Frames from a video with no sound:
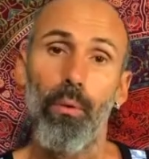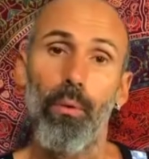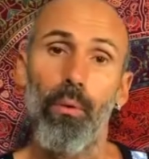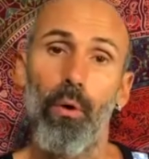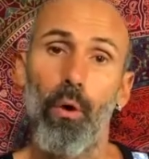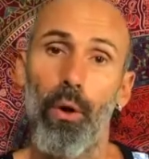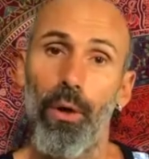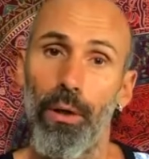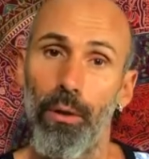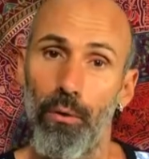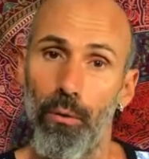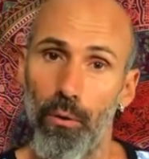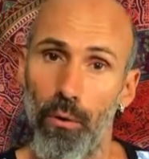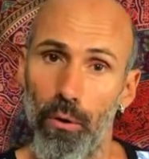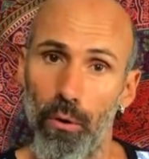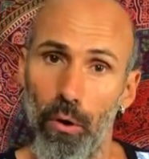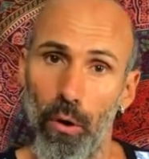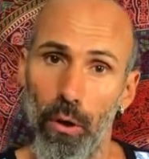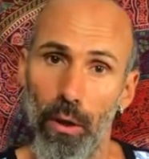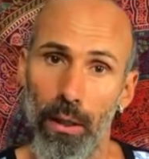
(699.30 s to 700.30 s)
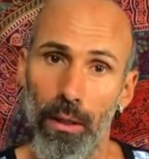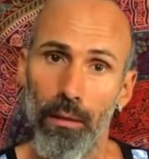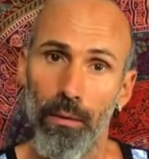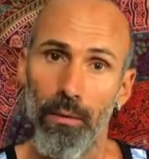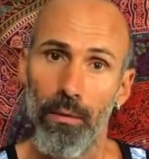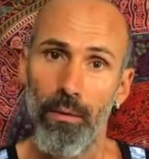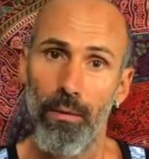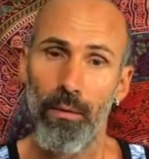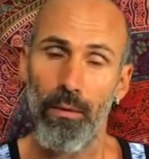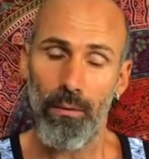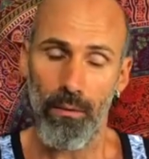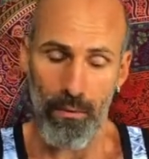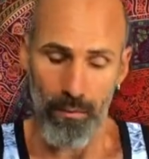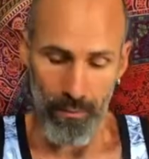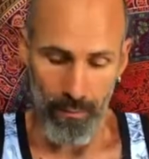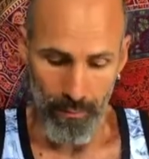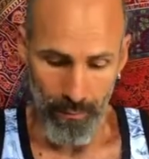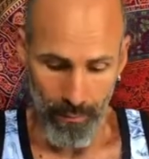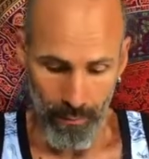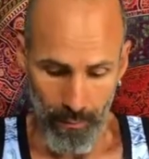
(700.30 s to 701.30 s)
going to the toilet,
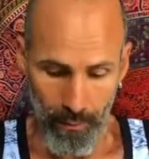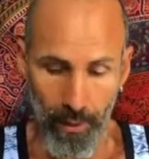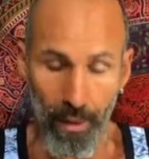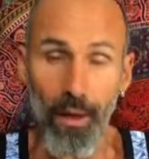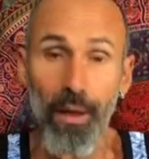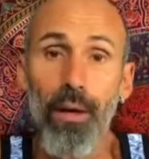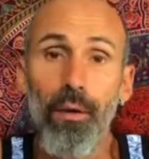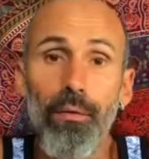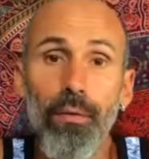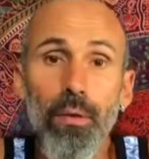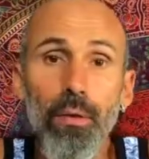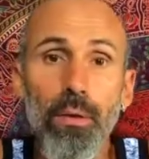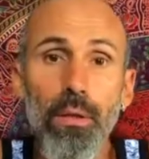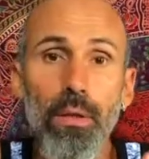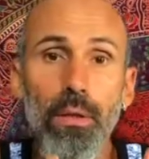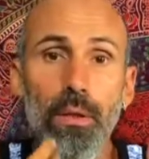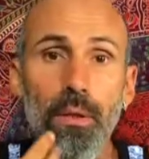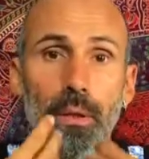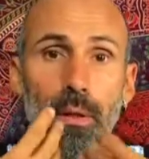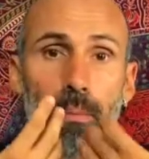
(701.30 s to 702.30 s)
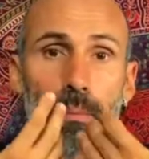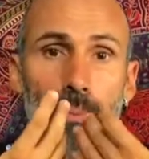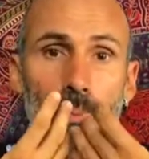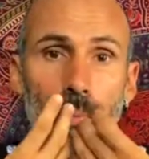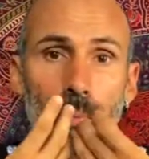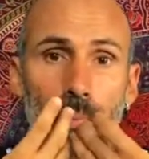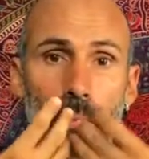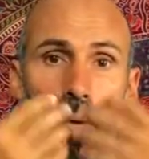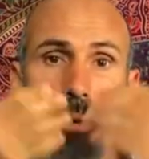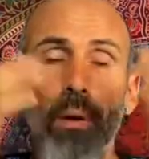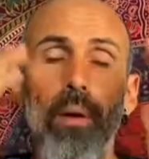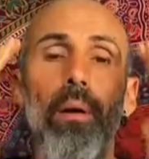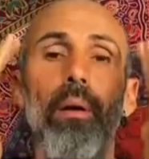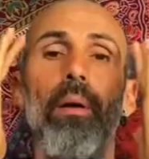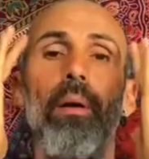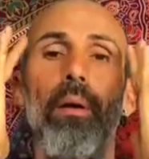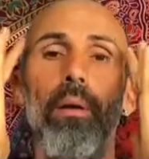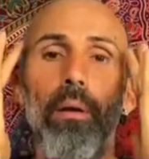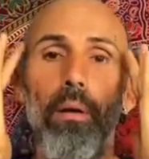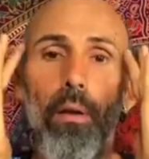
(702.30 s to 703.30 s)
nervous system,
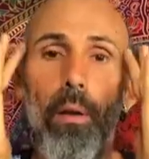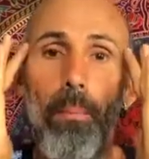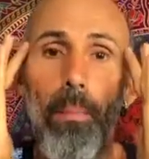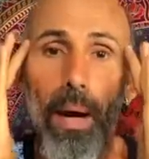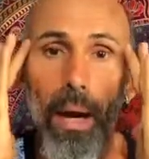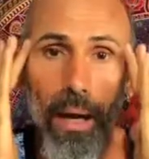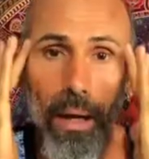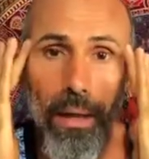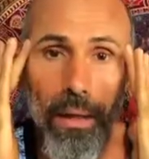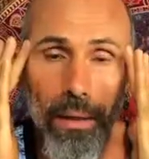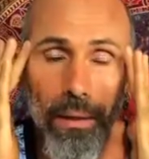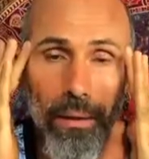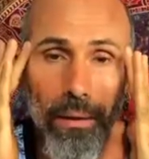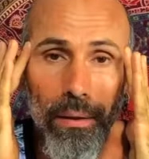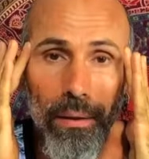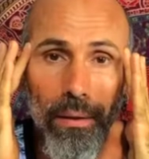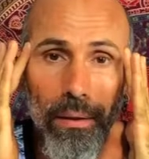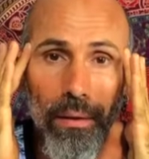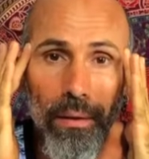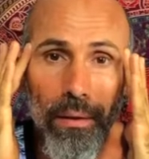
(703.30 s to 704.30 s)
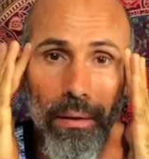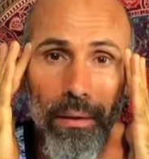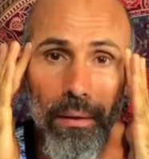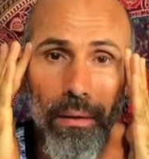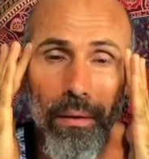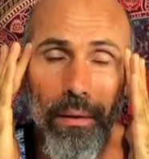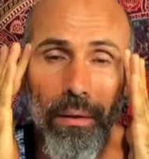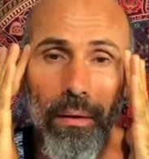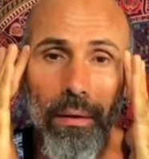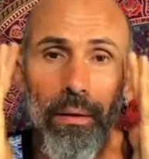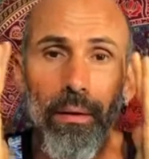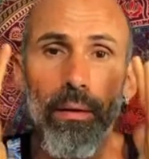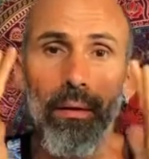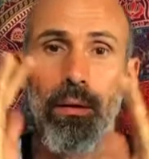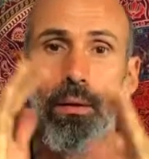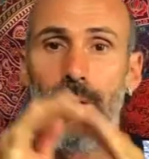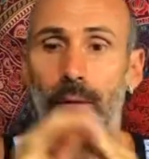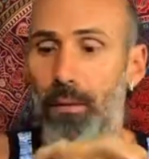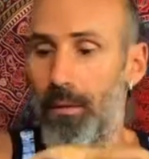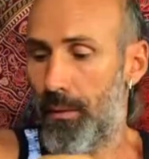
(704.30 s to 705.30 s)
the mind,
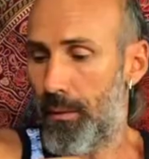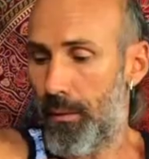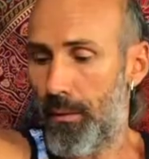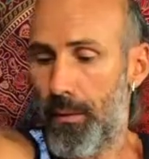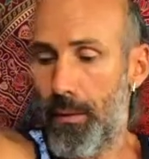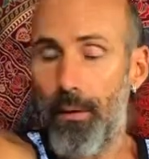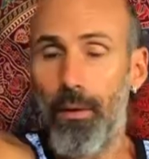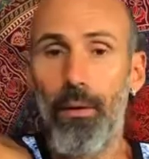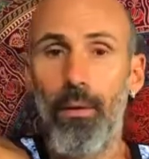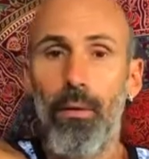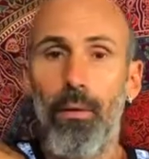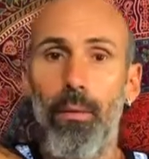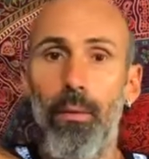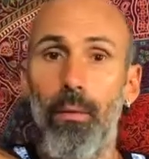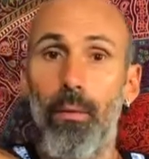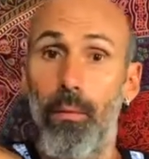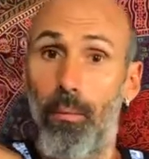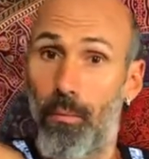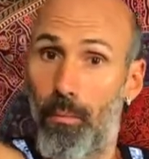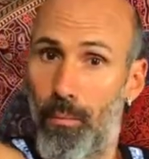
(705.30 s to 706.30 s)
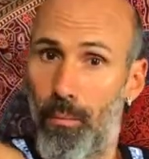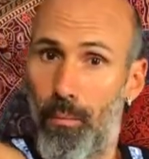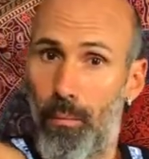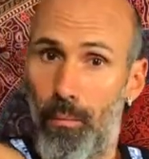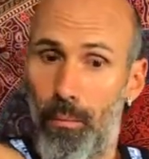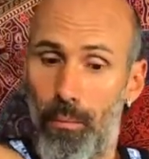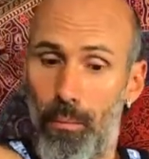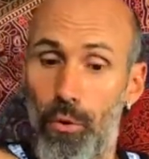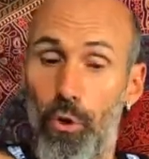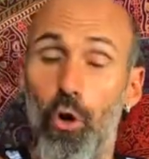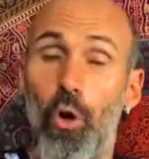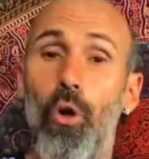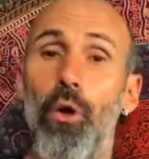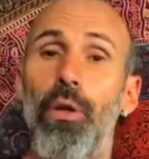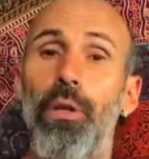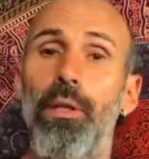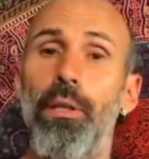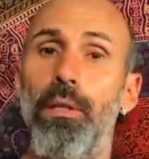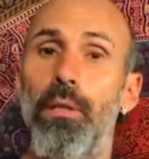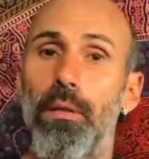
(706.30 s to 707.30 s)
the
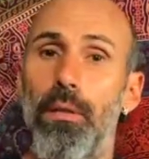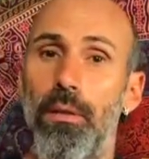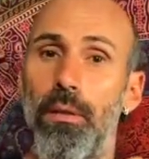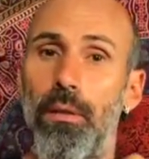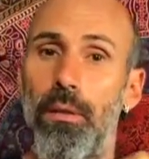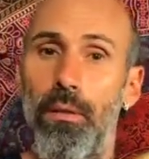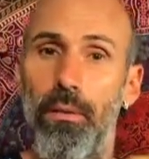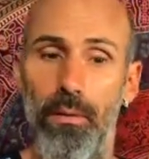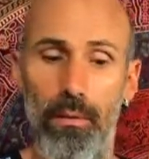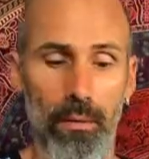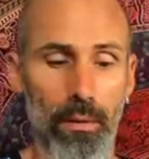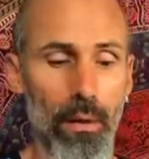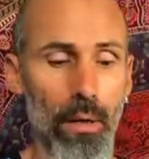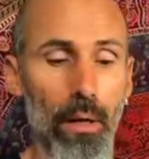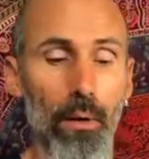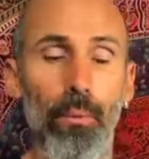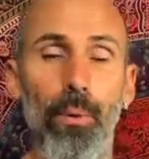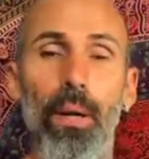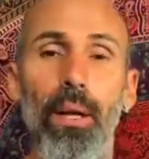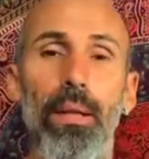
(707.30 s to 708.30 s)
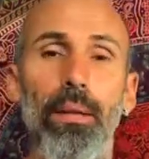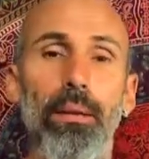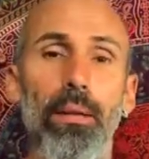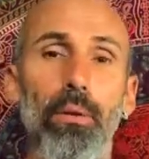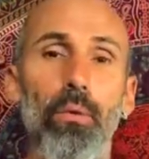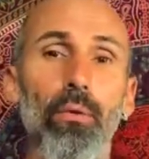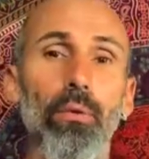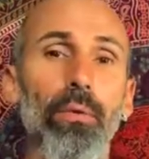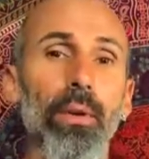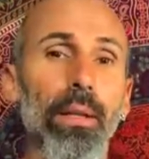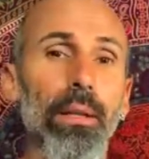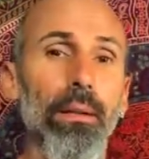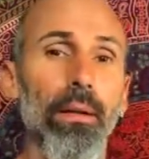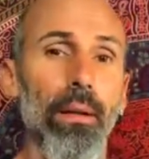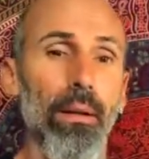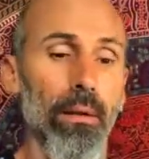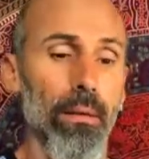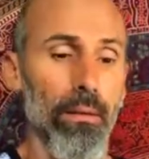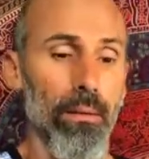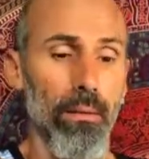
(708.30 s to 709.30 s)
joints are related to
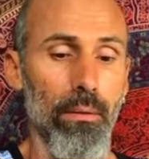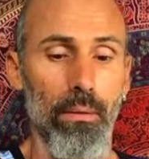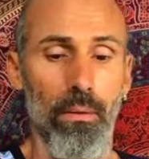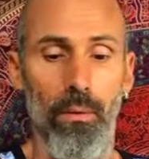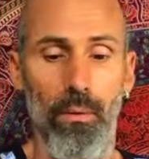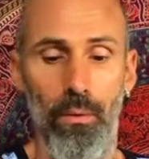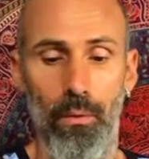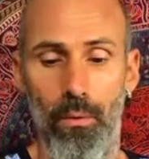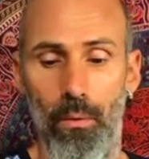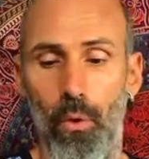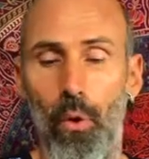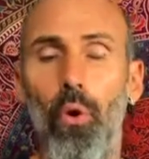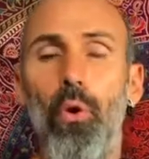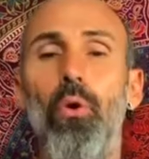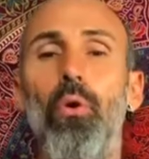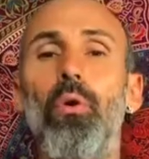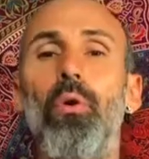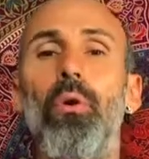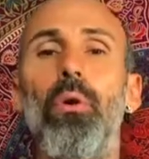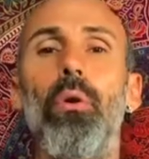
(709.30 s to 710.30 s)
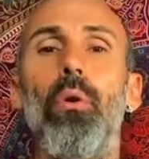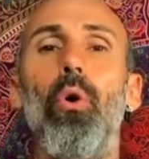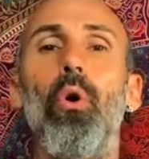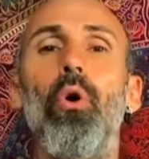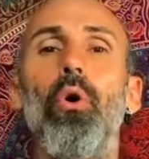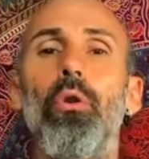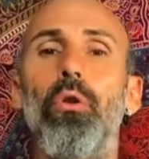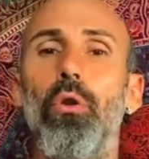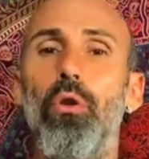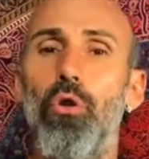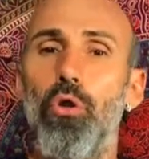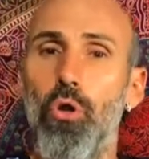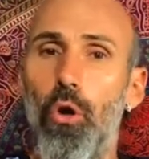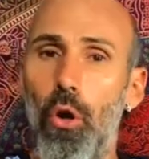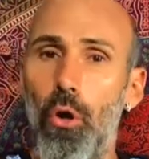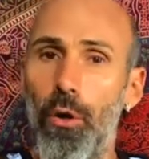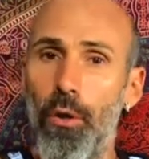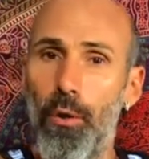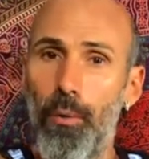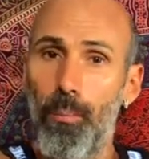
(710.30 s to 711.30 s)
Vata. All the
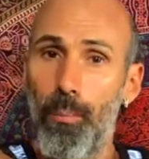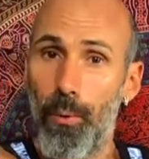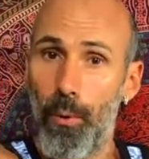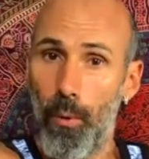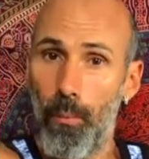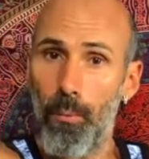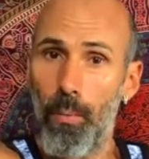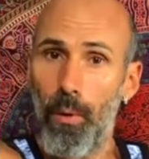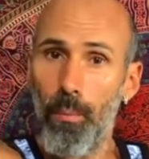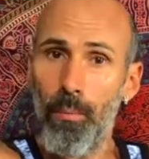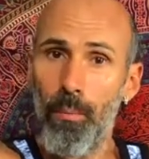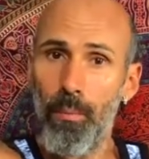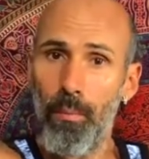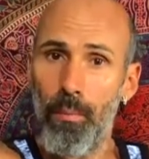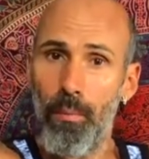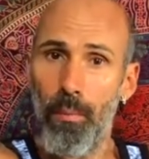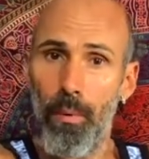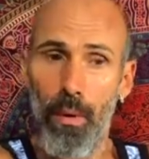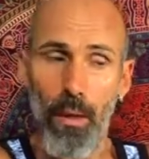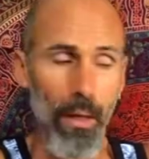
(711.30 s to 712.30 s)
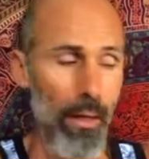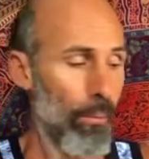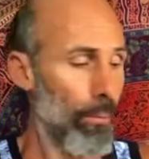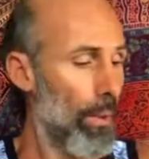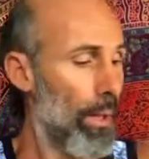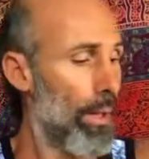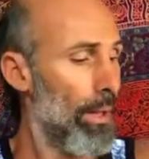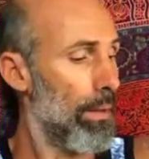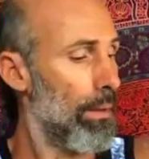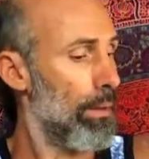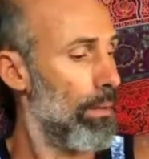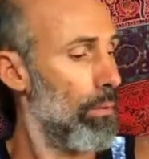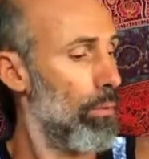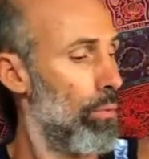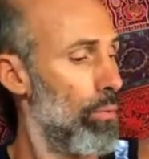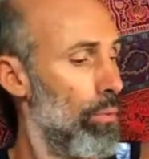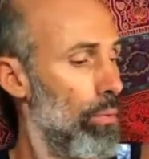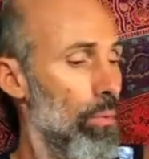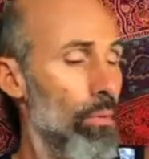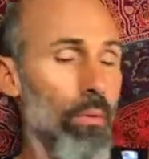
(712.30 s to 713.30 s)
joint problem are related
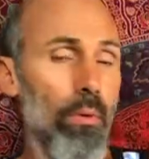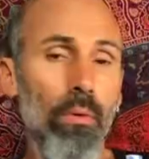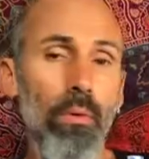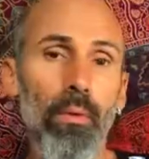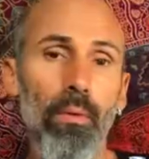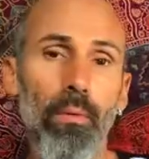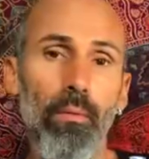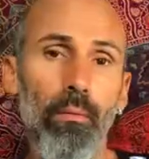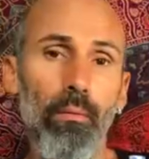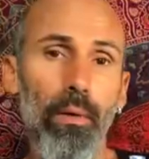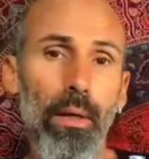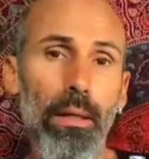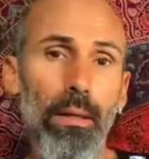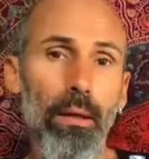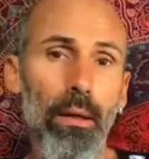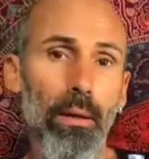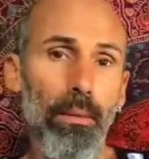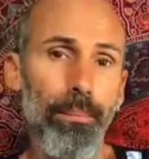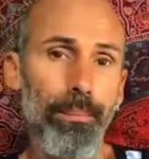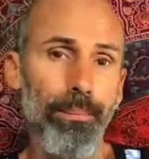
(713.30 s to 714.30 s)
to Vata.